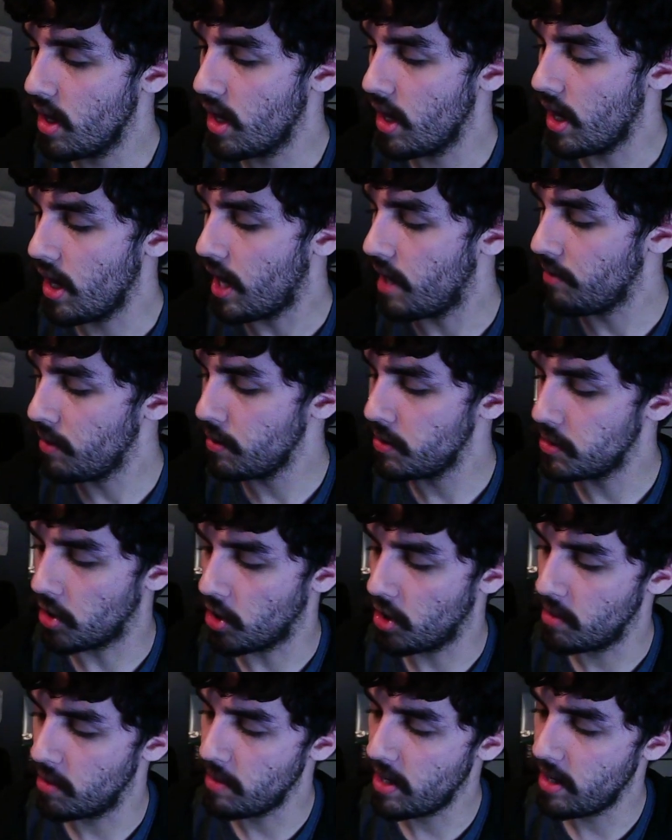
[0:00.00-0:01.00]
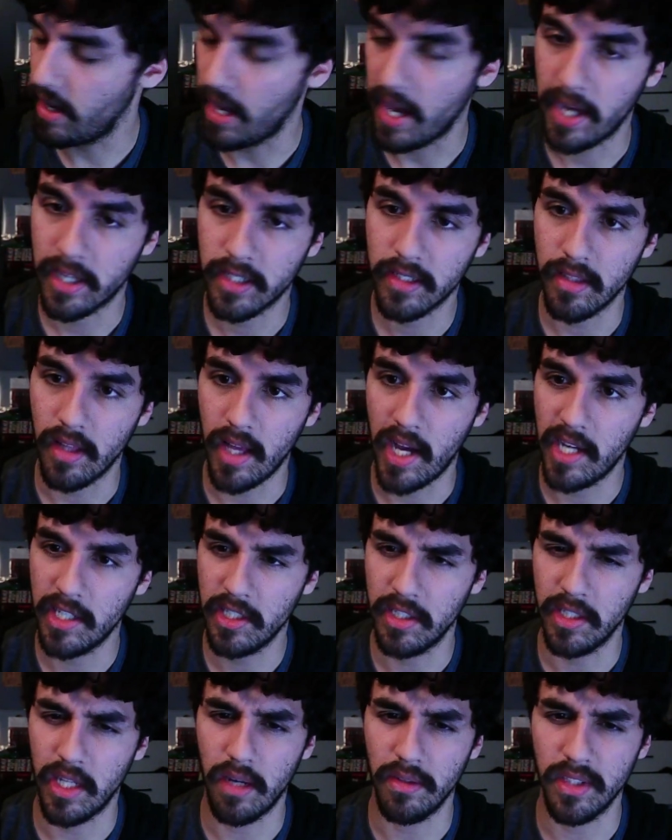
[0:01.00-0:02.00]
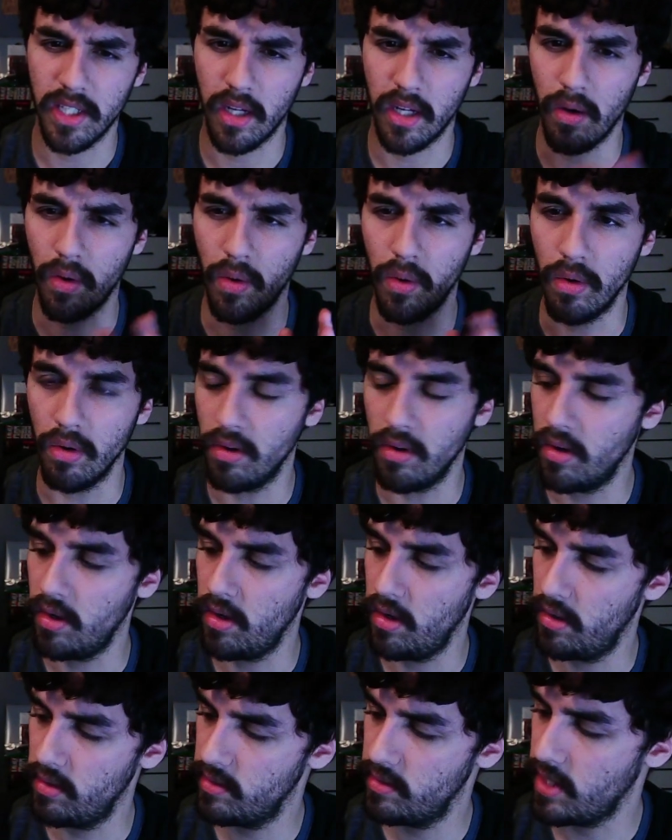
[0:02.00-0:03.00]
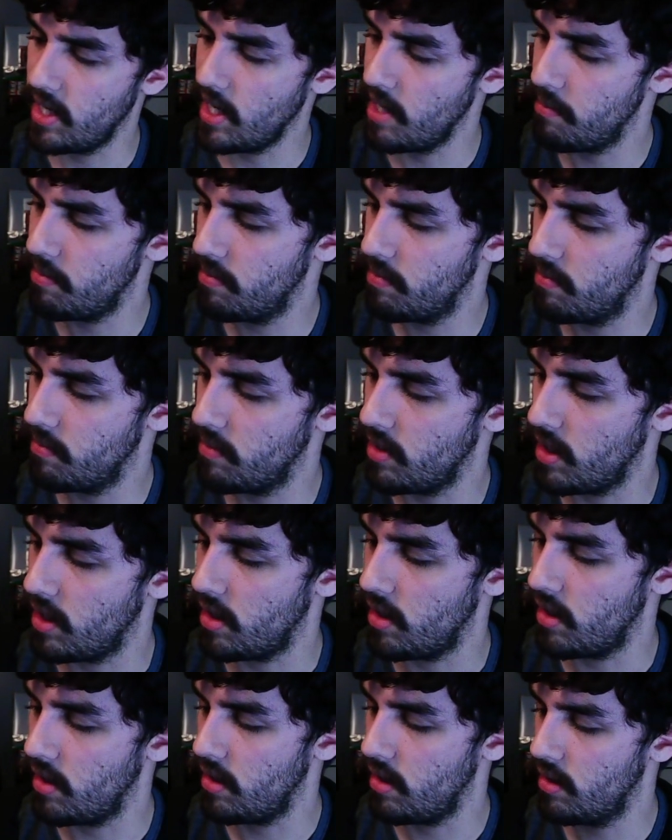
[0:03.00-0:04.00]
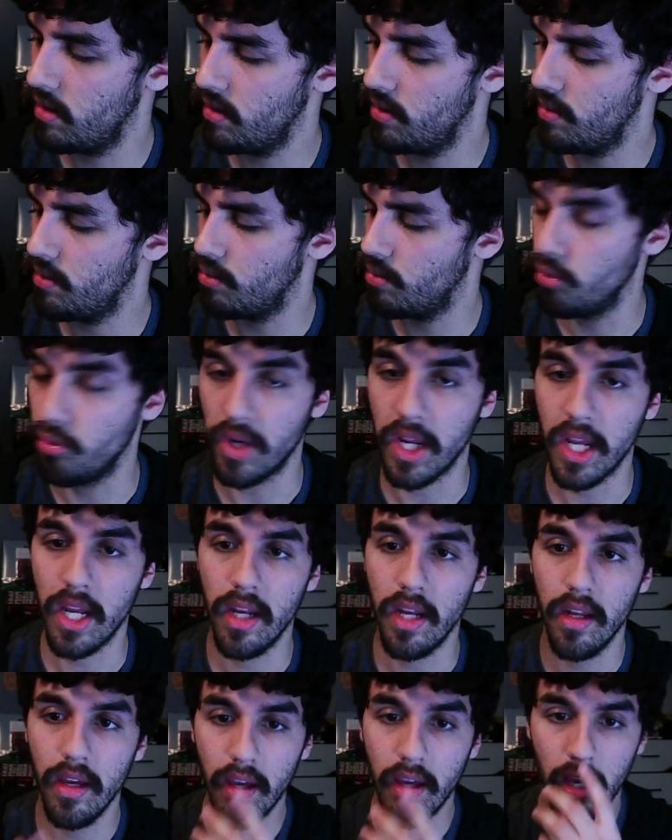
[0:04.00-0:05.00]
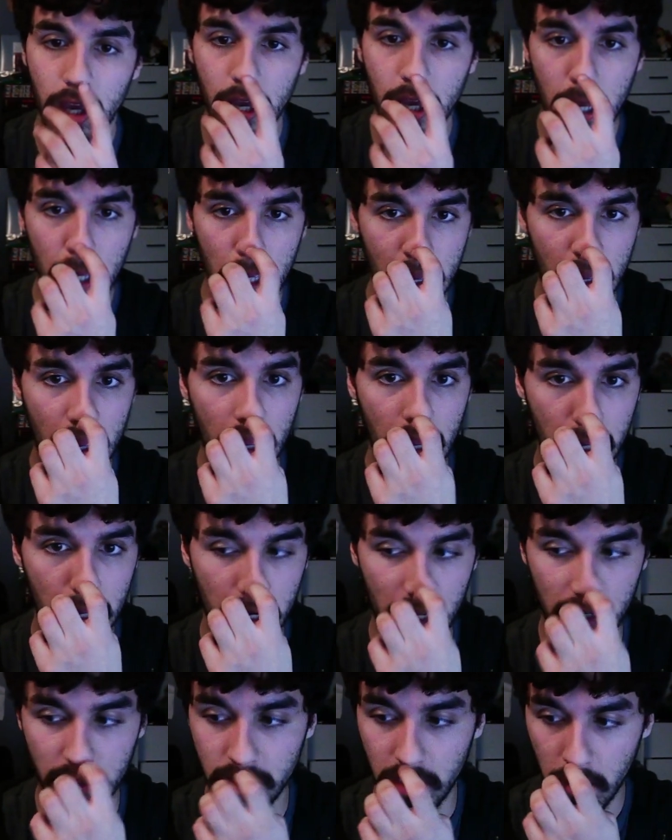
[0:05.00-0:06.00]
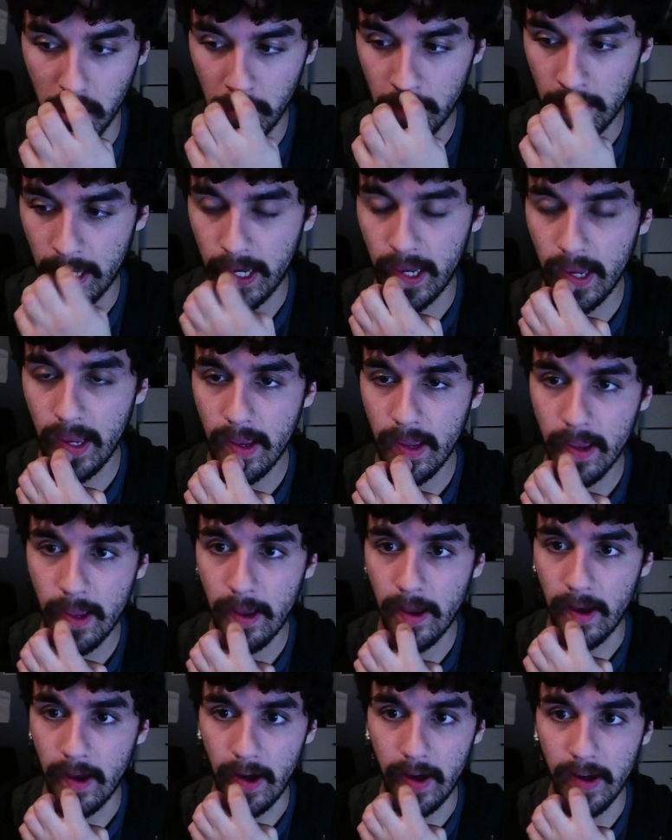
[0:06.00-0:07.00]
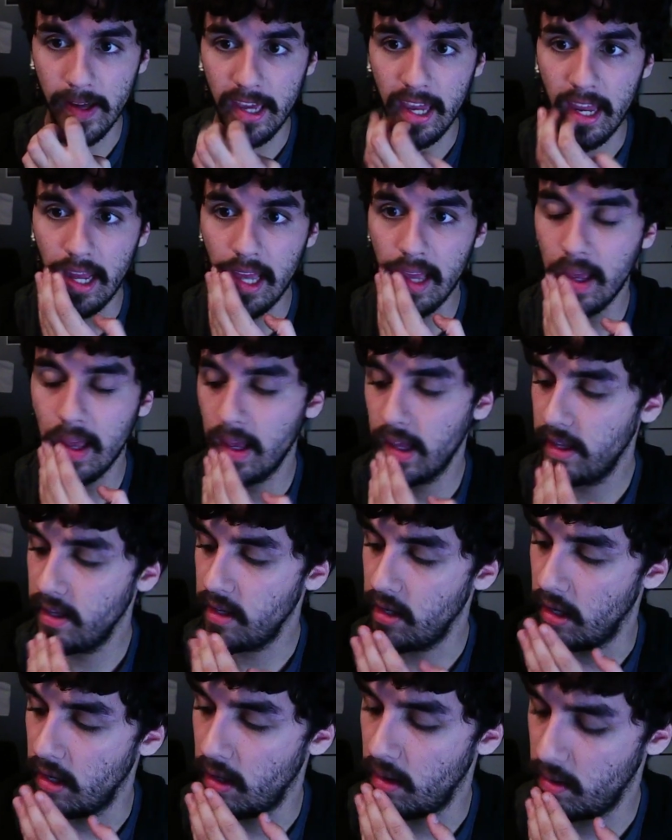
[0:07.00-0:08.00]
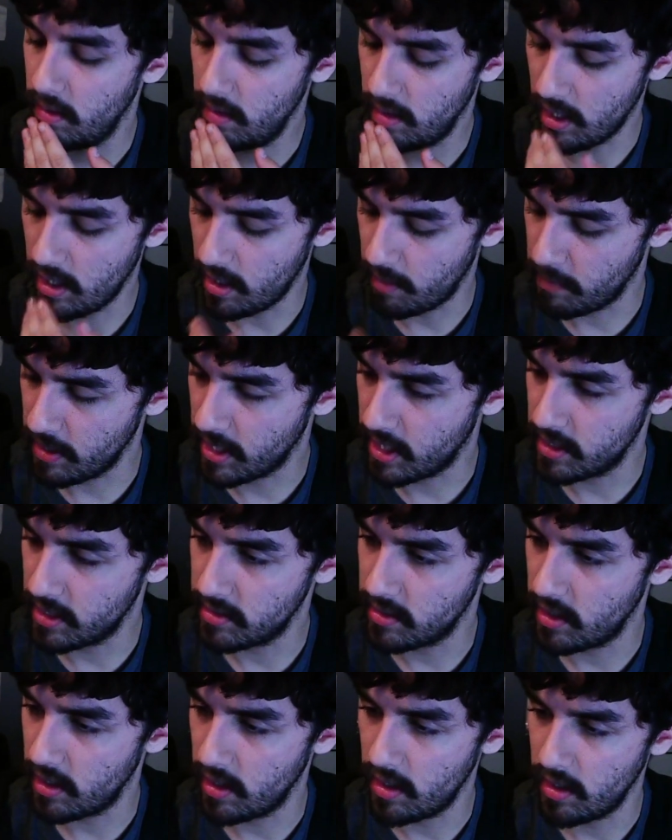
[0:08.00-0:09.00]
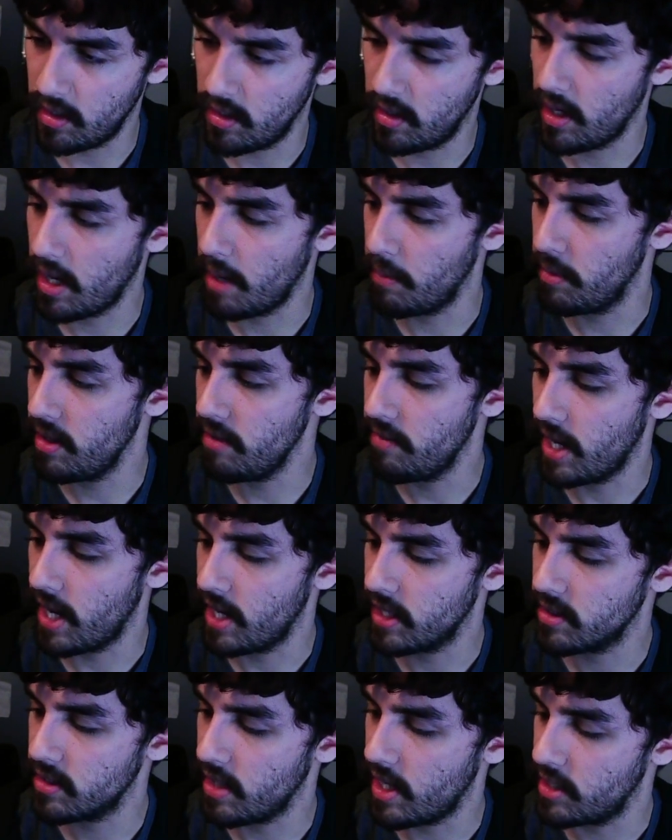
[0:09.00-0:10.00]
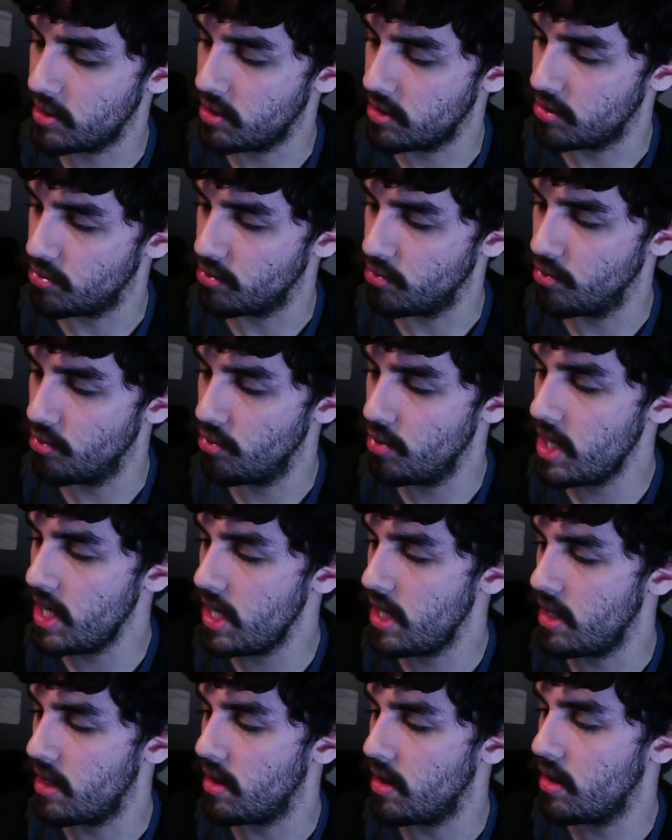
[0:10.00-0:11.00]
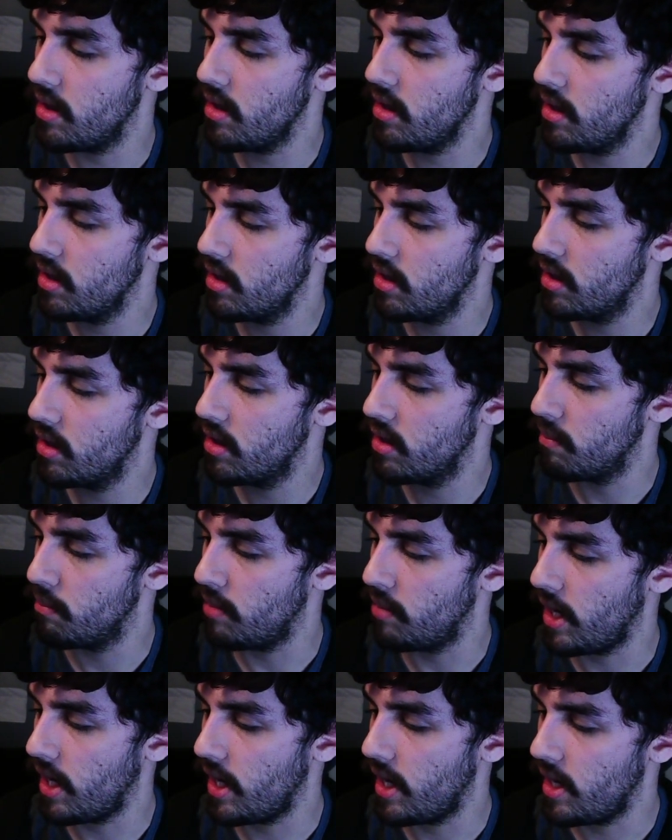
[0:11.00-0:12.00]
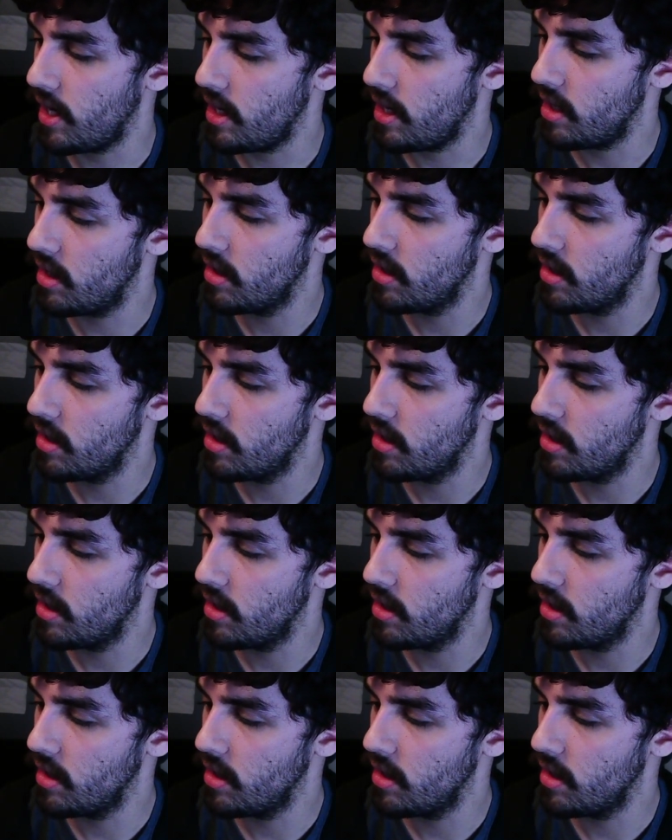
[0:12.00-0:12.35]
always heard about Hack Slash and how it's like a horror type read, and I was like, okay, I'll get it. Because I believe Hack Slash is written by